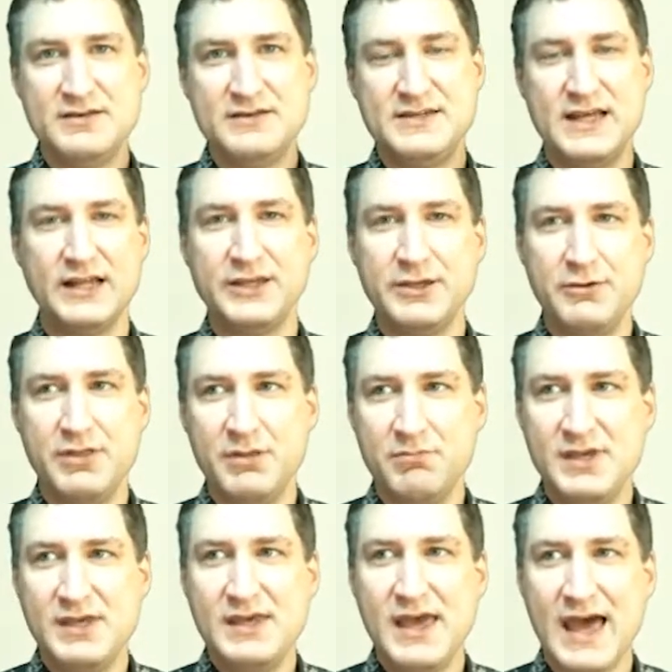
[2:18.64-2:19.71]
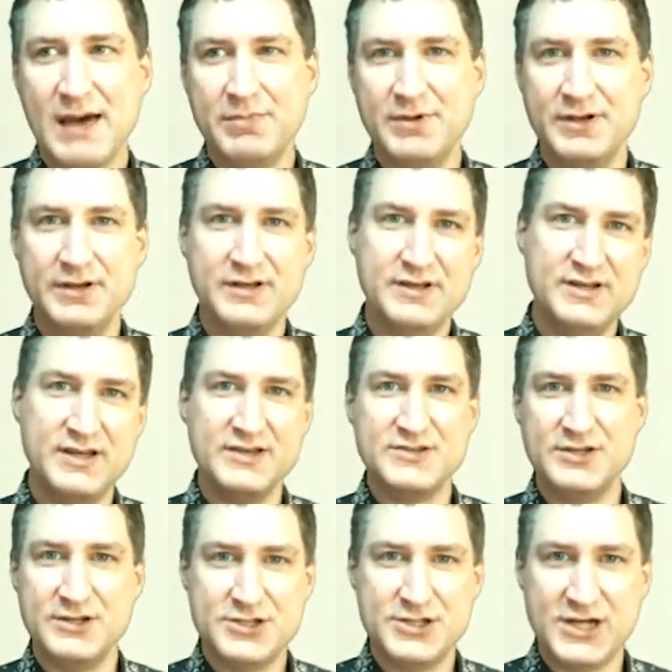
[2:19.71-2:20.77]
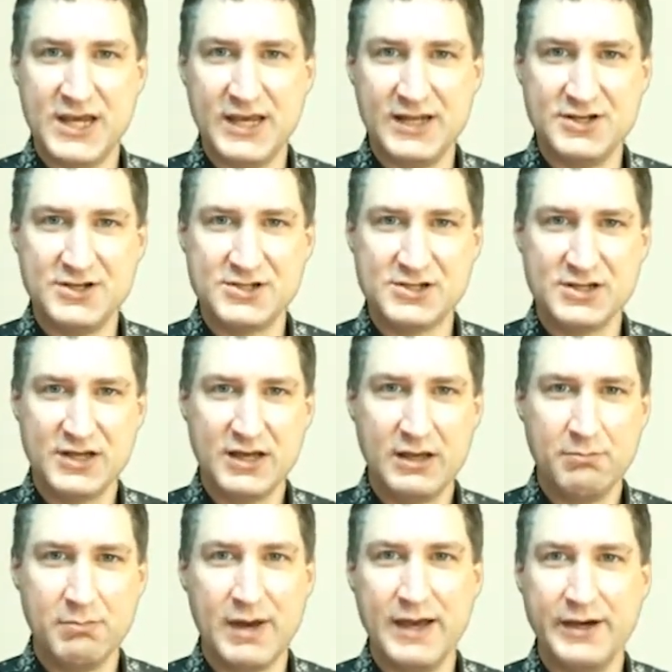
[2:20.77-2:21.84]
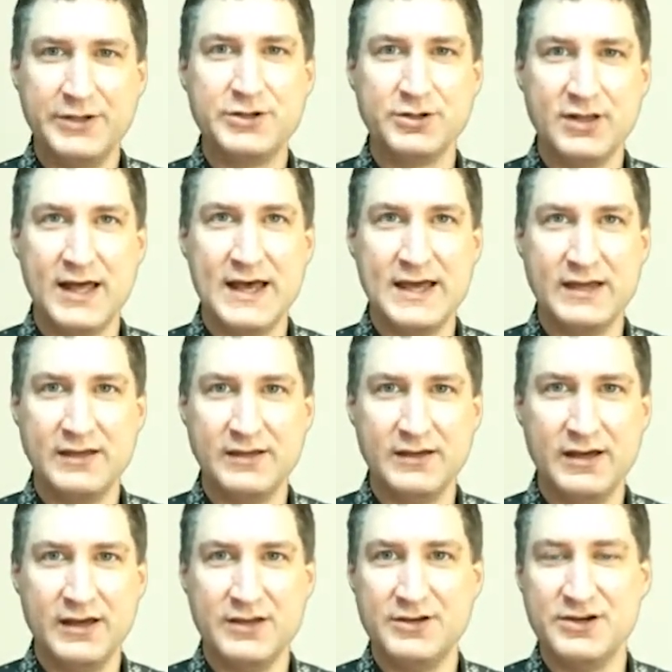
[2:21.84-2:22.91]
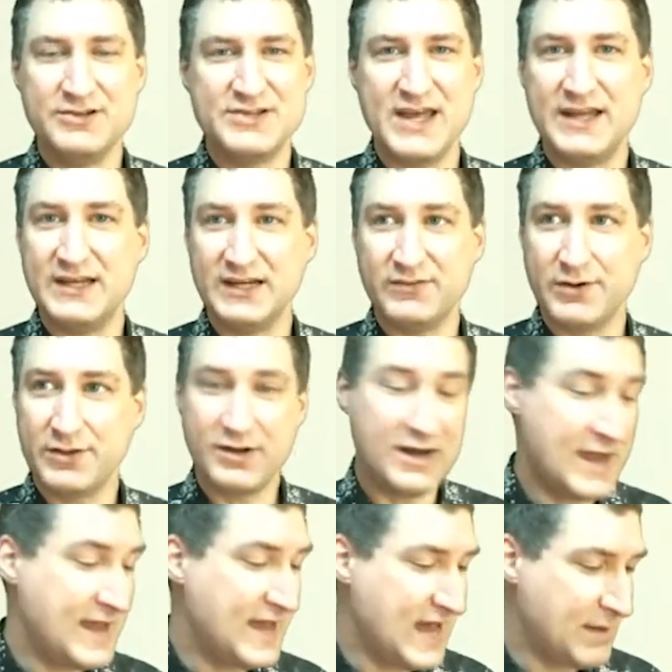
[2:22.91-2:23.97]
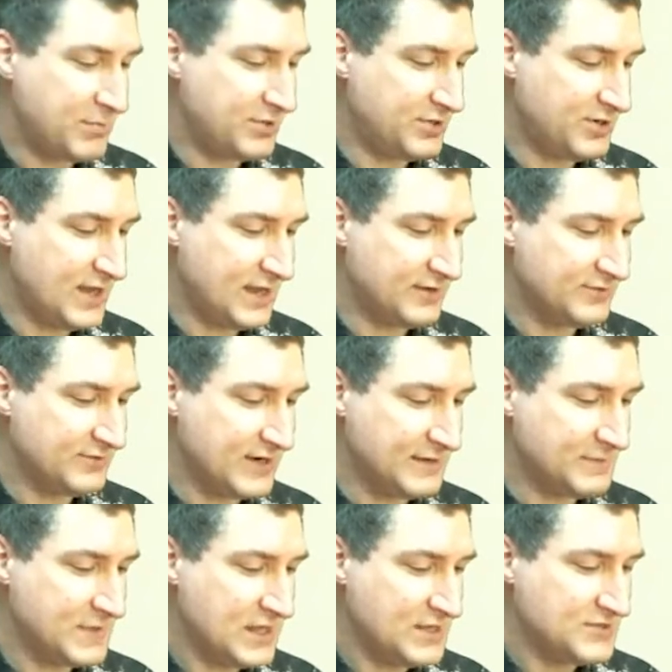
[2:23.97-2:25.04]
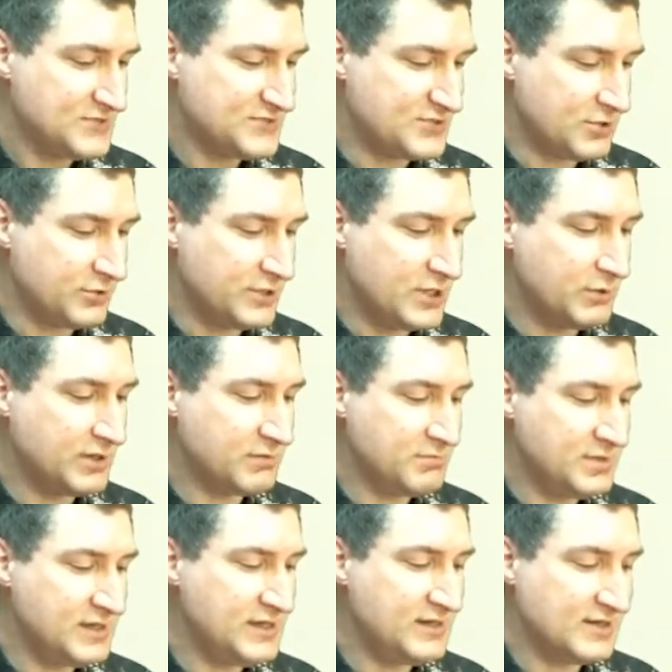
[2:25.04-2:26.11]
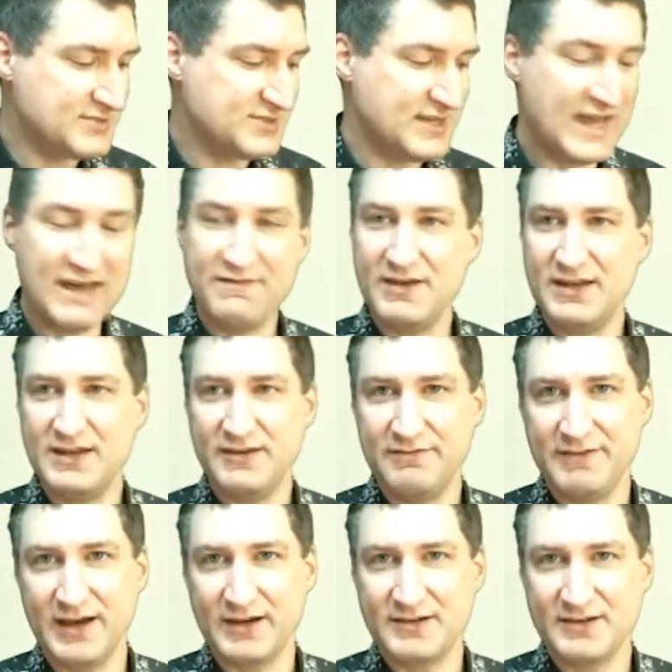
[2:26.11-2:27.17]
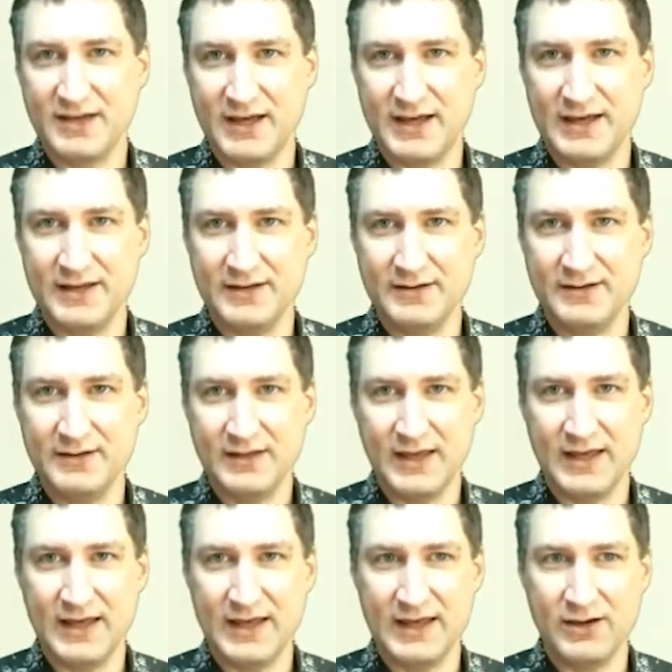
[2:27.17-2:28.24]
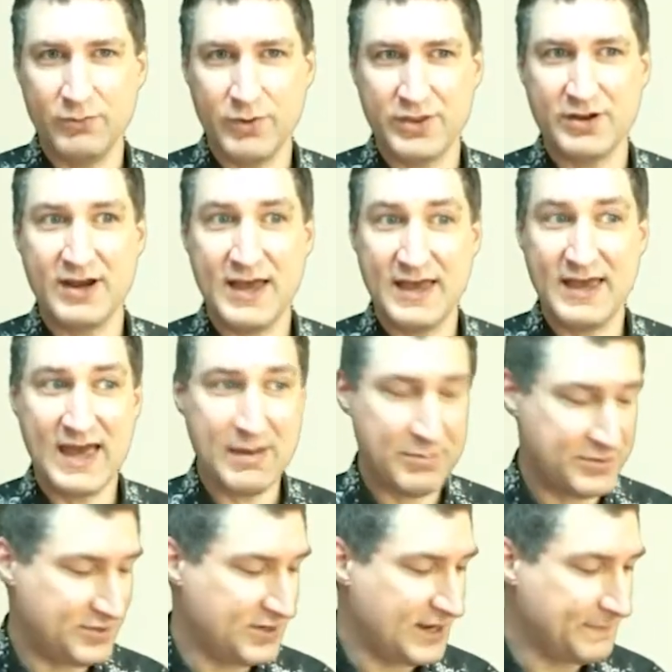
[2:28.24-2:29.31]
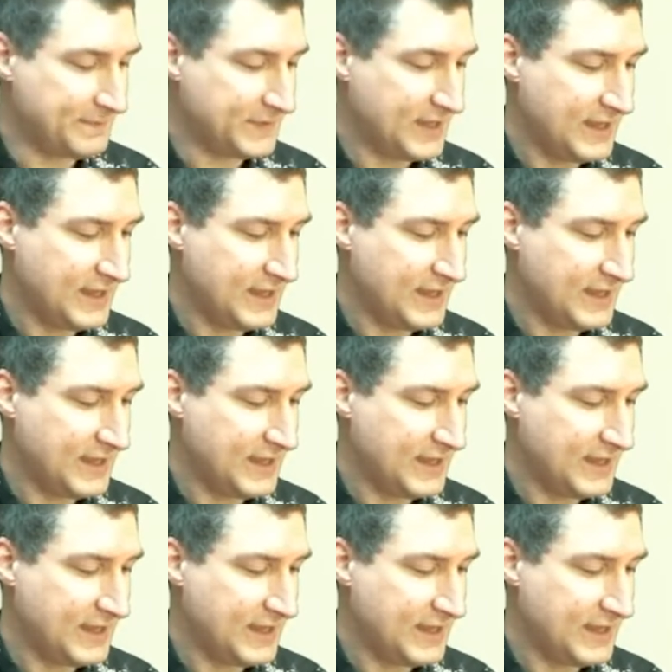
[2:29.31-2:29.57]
telling you that B happened doesn't change my underlying understanding of whether A happened or not, right? So knowing B doesn't have any effect on uh, whether A happened or not.